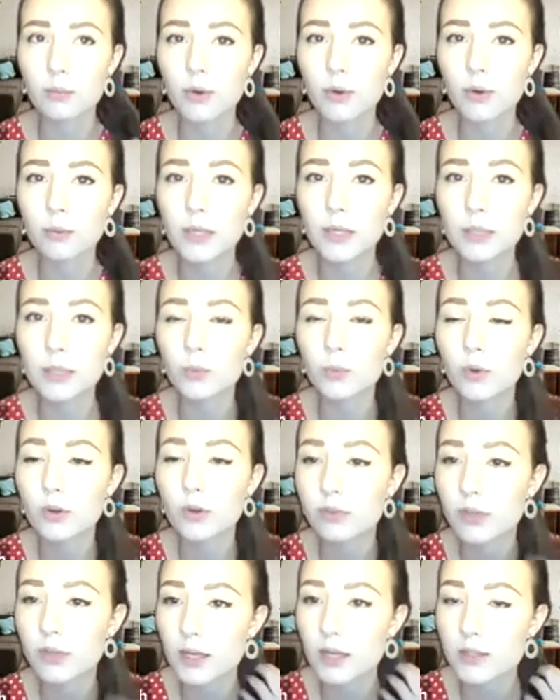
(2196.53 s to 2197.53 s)
probably in one of
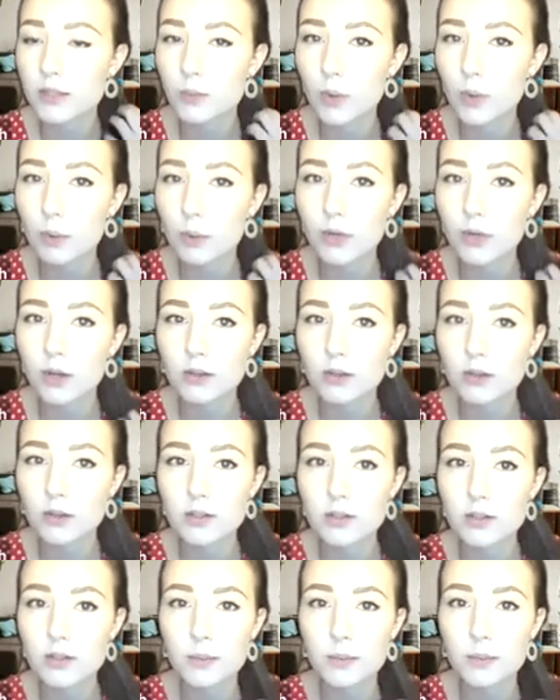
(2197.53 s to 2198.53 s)
the next webinars
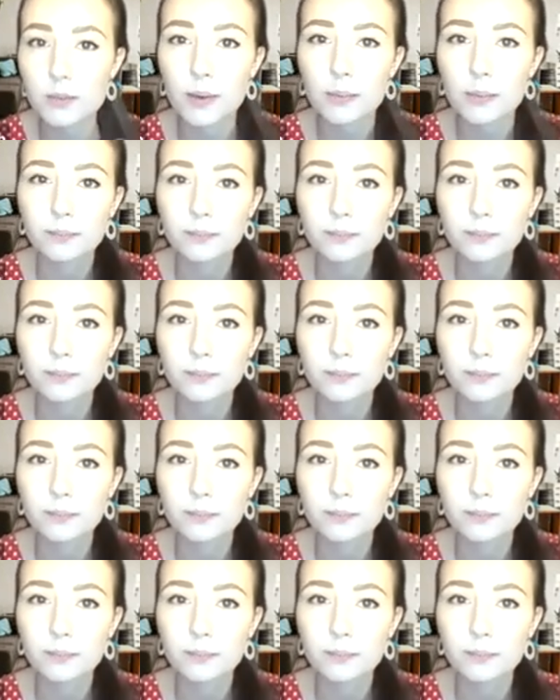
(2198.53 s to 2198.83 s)
as well.